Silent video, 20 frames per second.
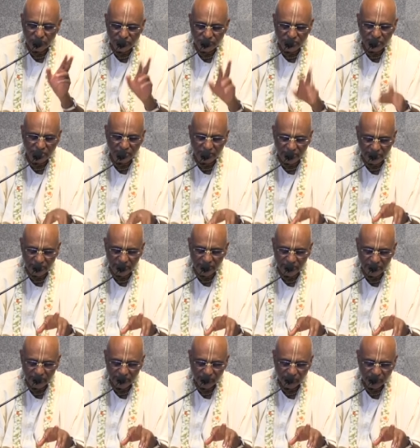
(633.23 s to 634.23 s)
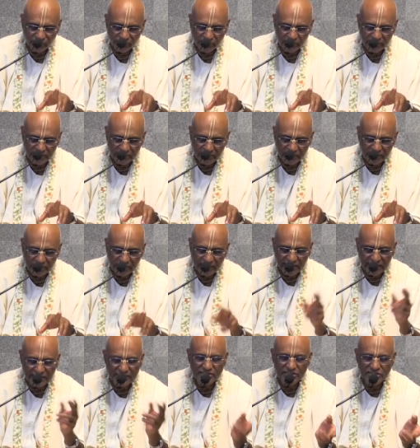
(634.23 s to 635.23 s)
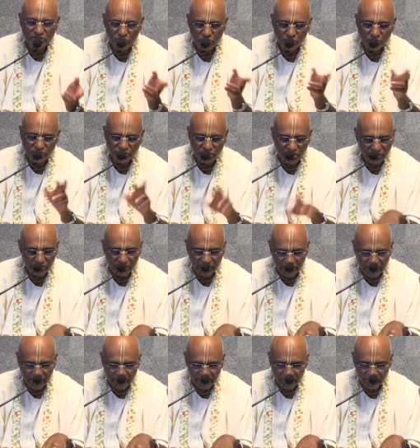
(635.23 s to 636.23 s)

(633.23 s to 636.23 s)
Shakti. It is his own Shakti.